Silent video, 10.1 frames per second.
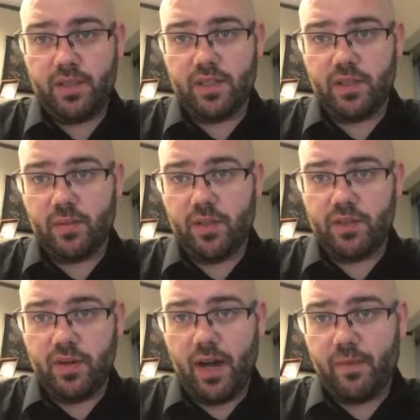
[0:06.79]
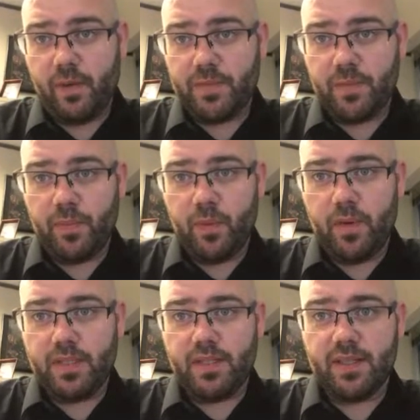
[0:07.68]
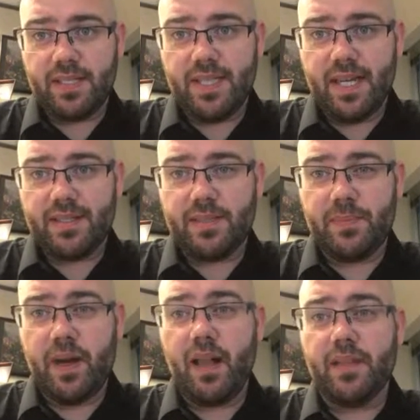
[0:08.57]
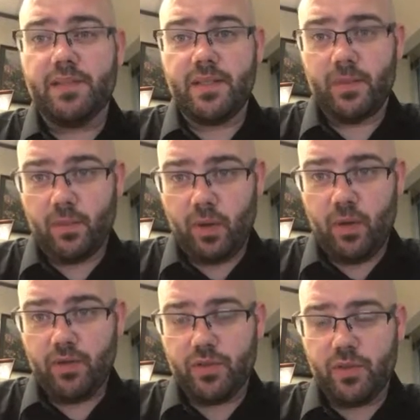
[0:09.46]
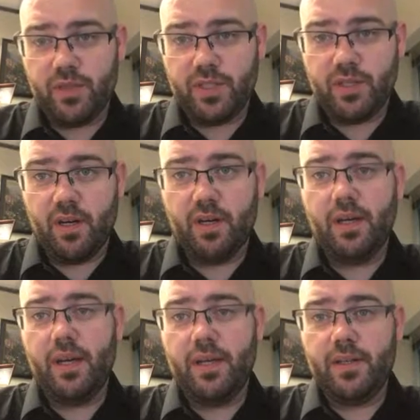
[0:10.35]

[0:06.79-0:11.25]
just to really drive home some points on the Texas Policy Proposal, which is our